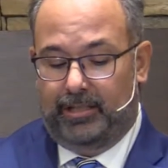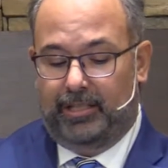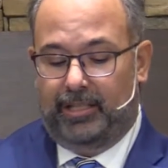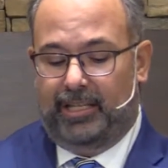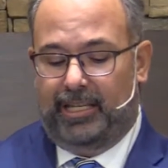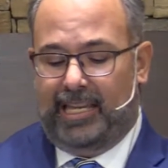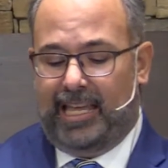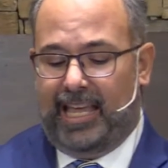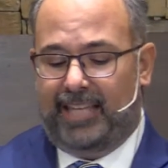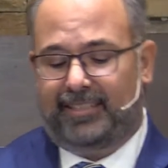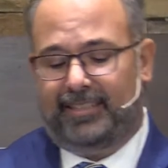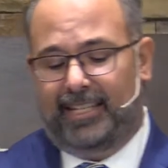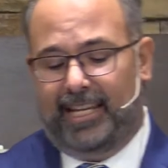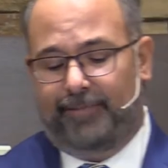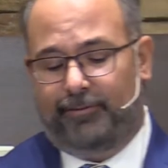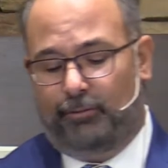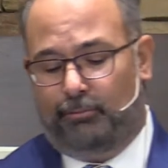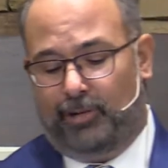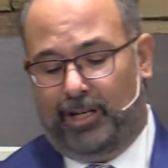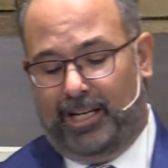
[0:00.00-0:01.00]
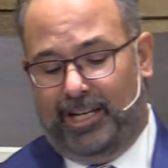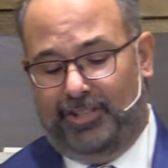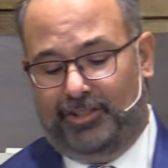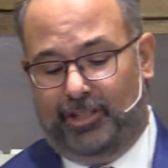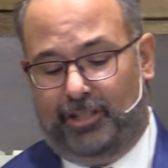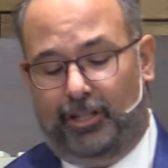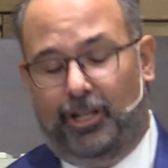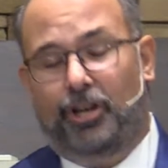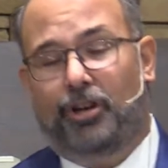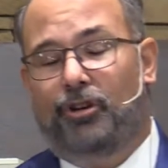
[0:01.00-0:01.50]
He asks David why he's
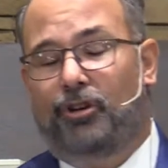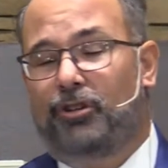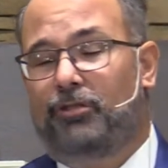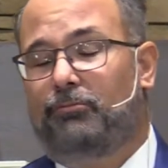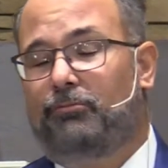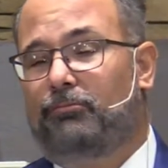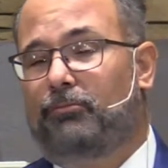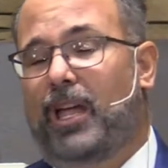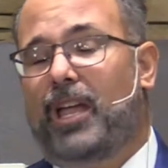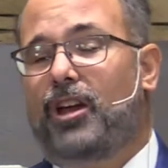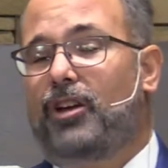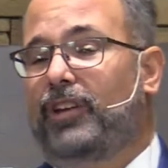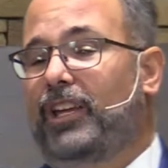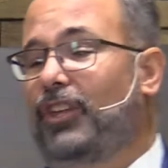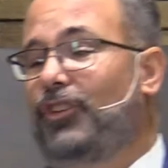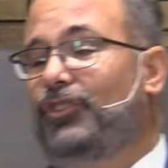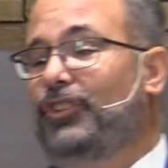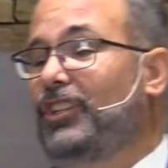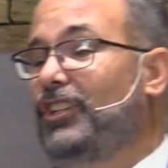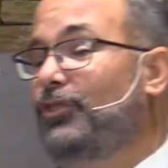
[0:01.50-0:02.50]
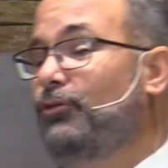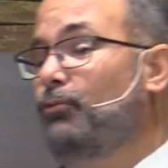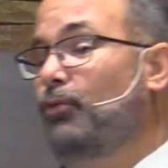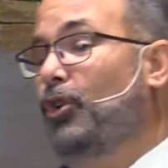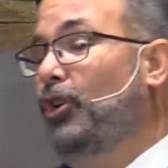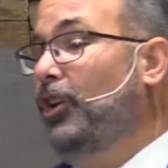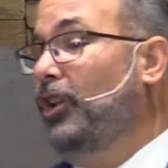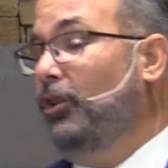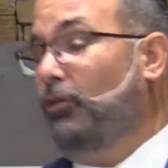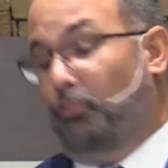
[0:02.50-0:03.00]
alone. Where is his
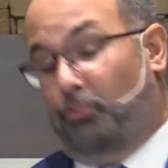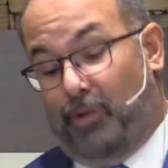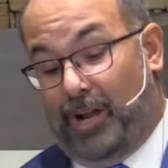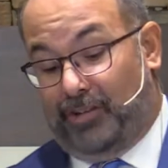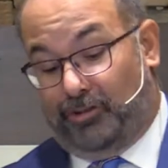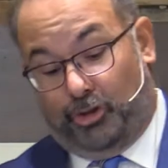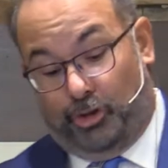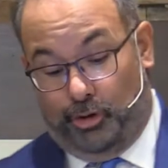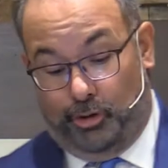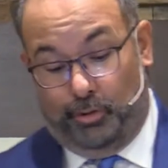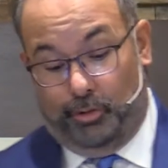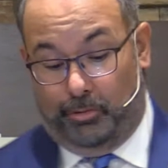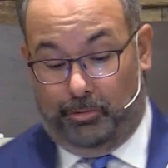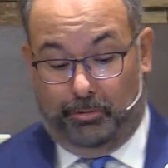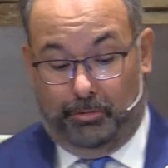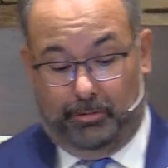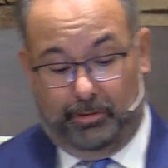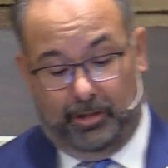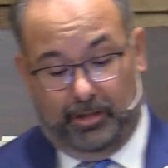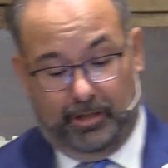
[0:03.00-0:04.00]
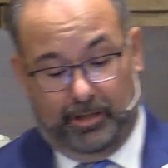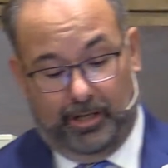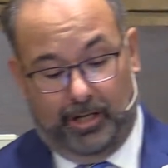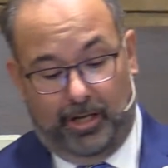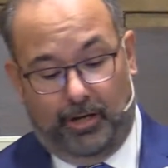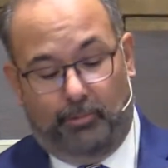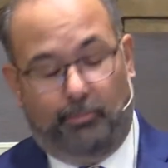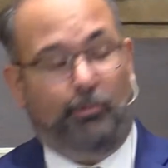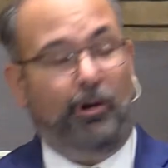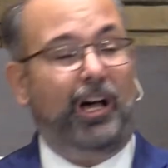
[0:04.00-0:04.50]
royal retinue?
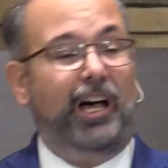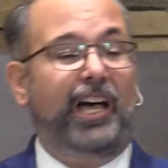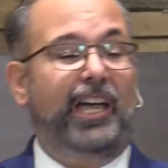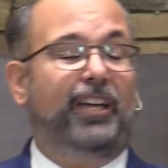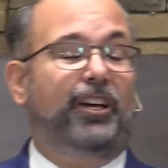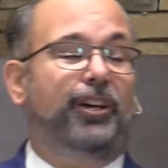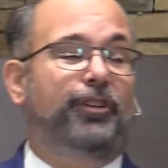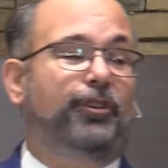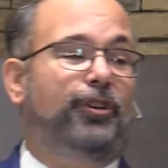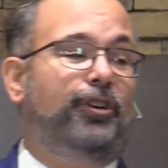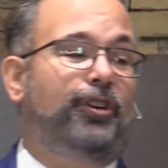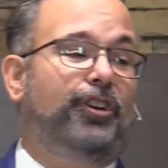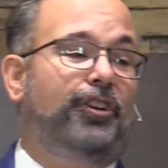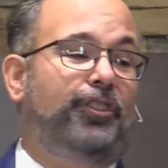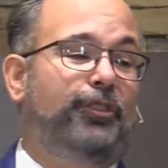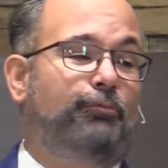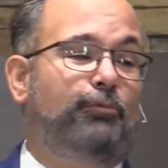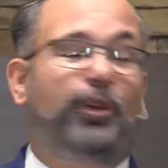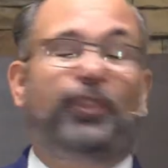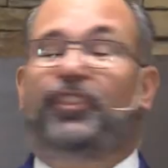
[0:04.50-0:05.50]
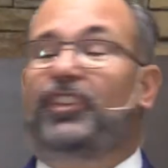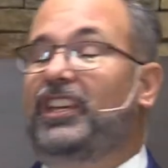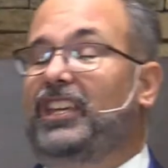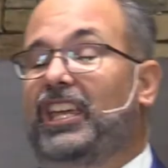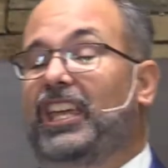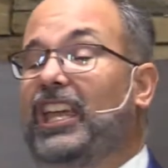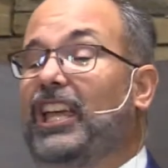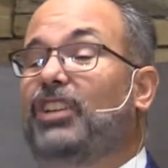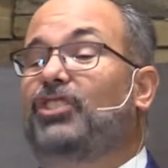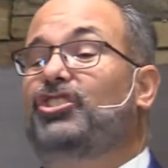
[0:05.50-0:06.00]
Why on earth would the
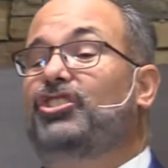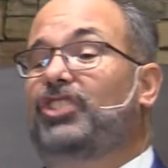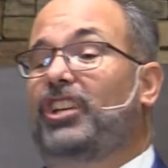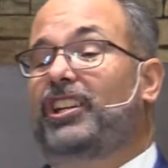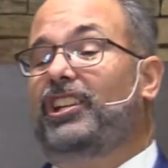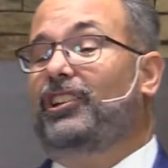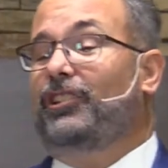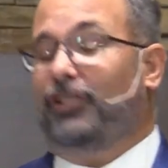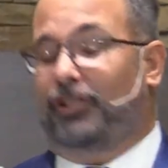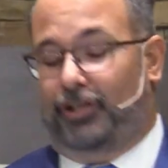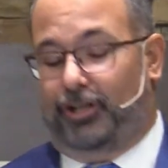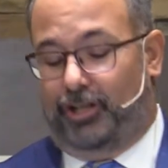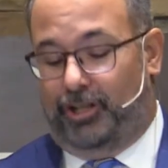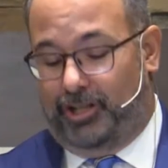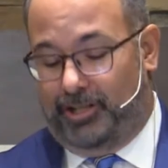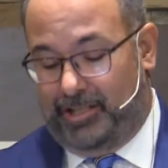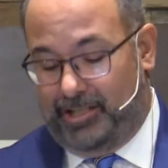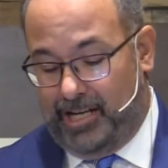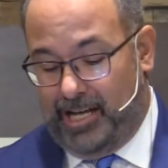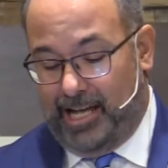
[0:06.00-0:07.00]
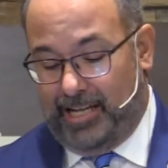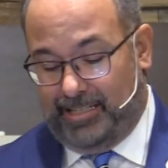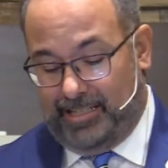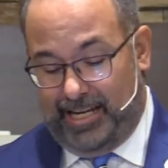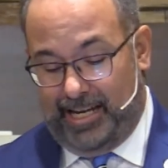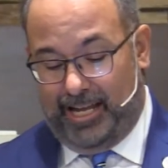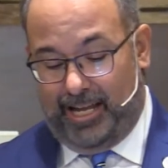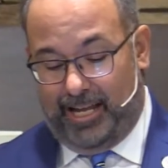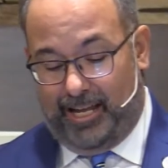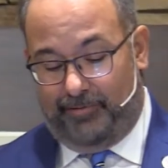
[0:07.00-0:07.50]
king's son-in-law not
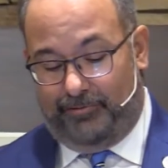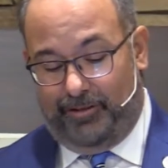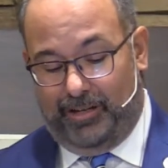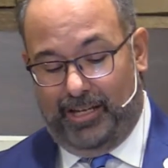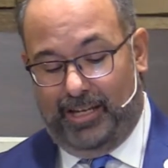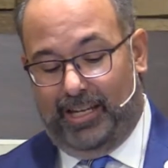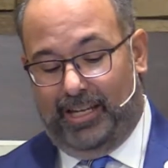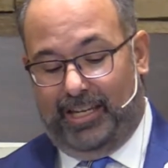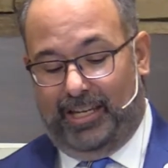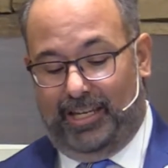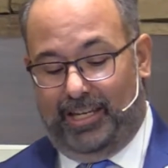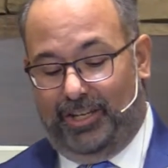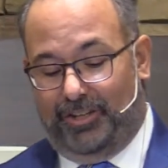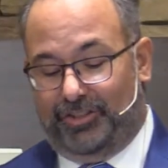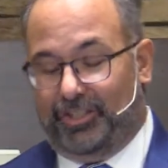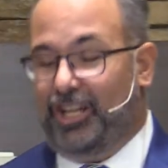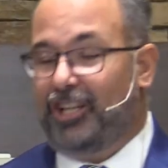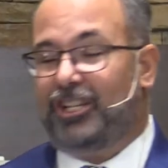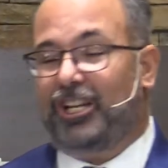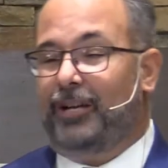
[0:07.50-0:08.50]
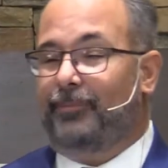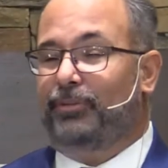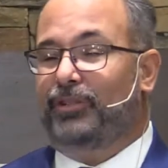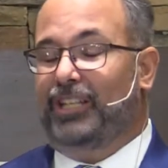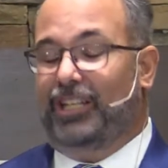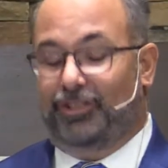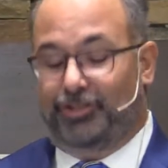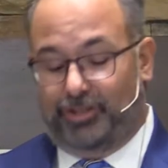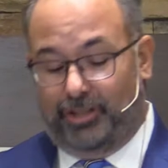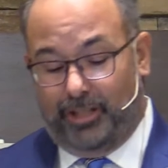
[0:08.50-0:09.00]
have his
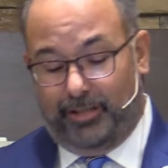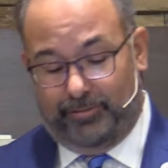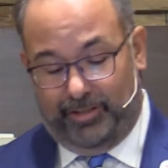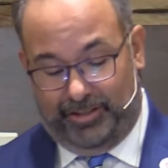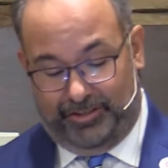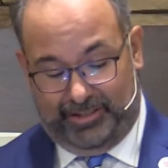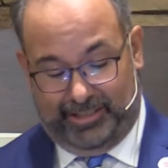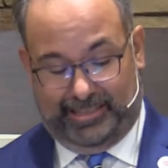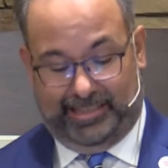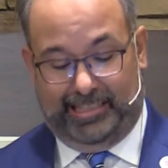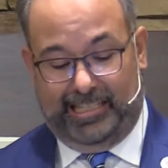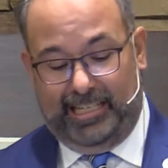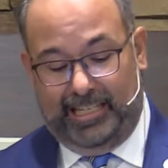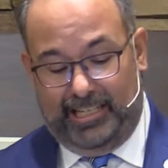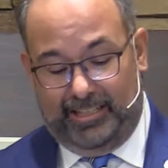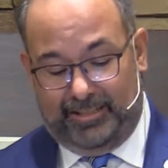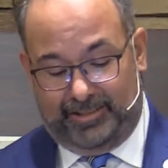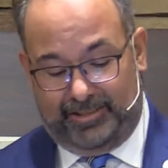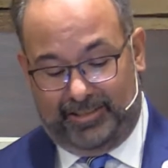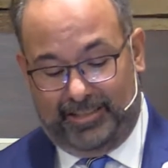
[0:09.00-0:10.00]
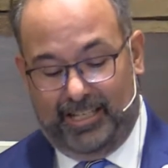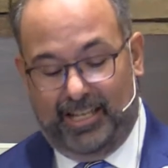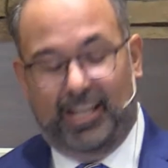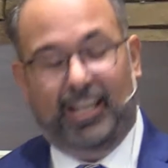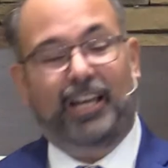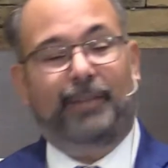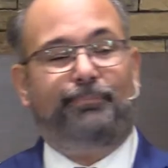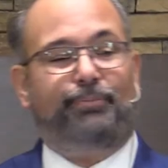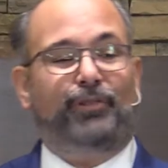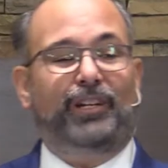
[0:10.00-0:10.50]
accompanying servants? At least,
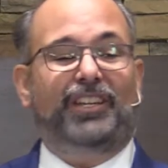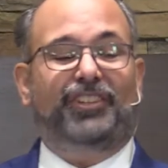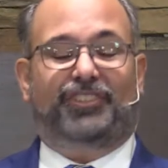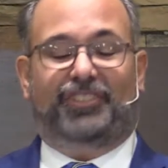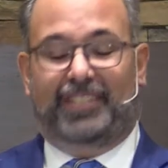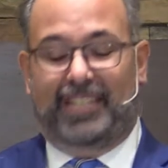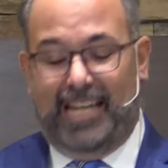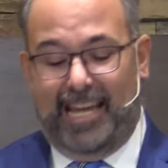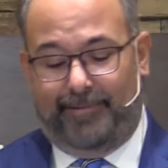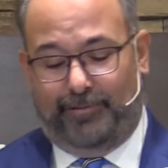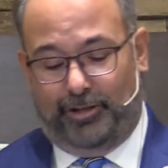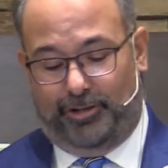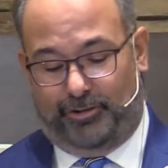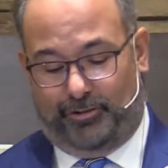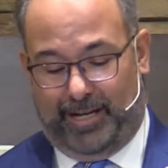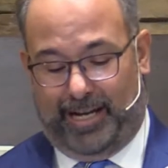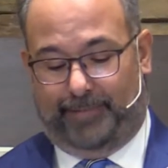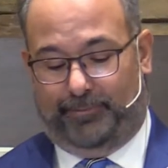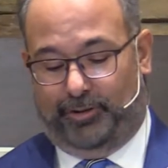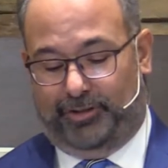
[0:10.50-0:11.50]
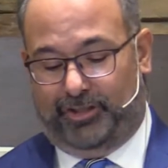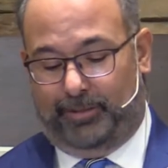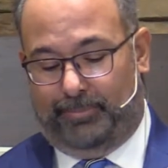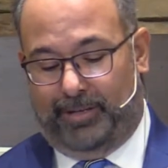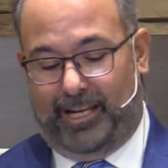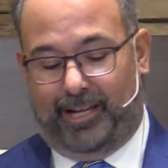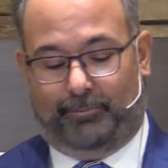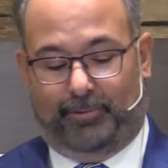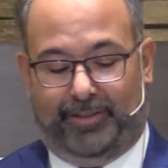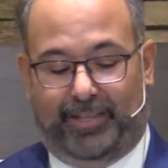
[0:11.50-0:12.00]
a prince never travels
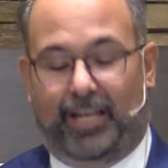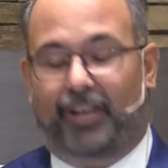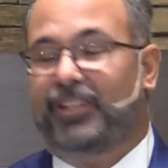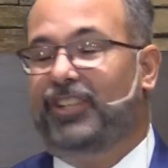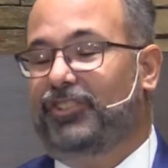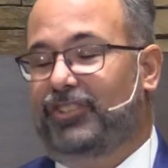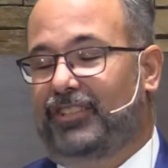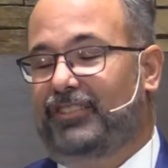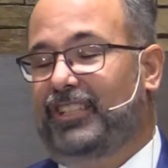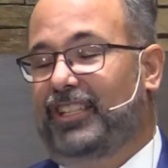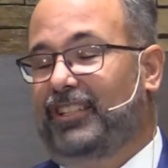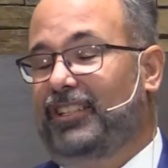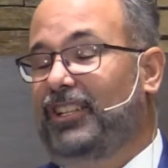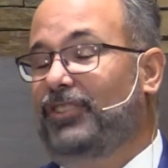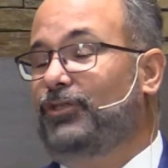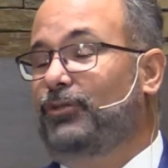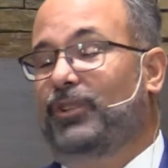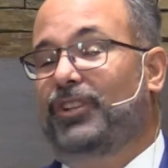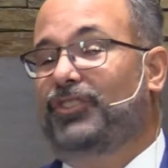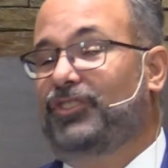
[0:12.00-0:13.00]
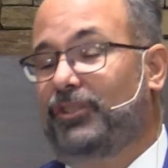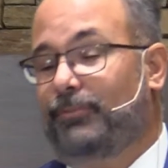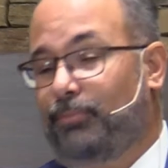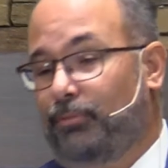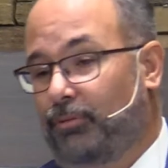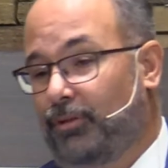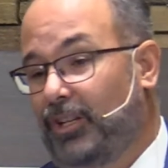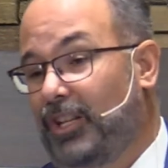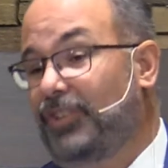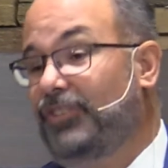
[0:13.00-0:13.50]
about without his attendants or his
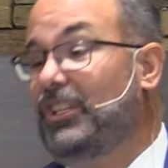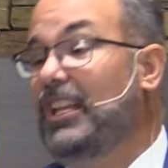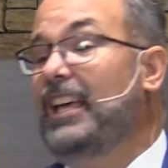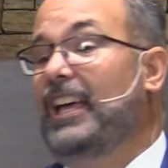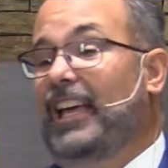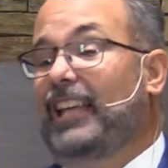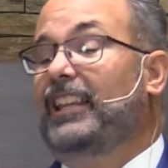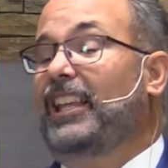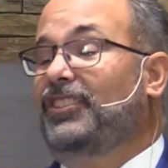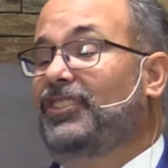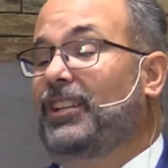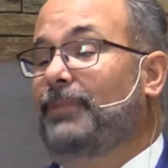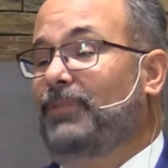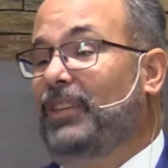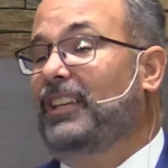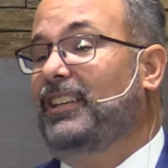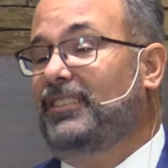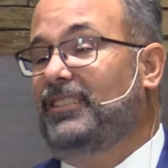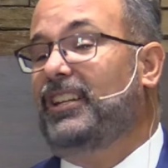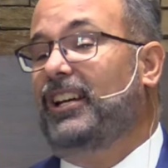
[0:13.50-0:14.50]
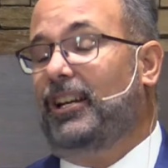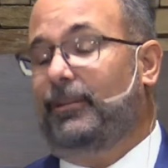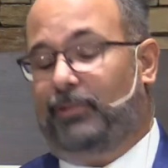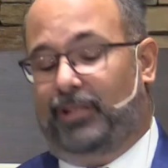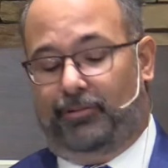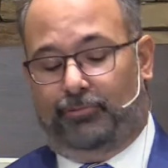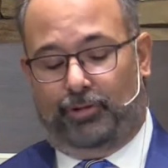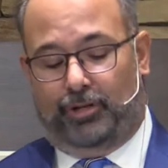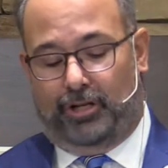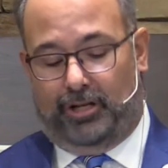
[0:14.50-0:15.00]
subordinates, unless something is
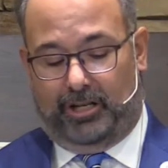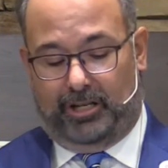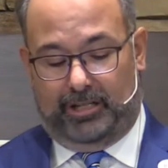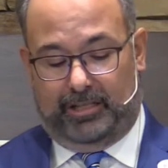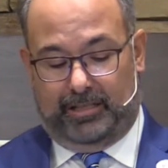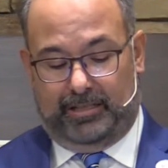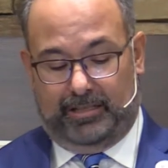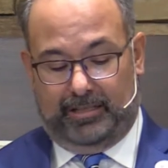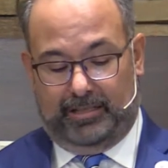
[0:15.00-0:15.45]
terribly wrong.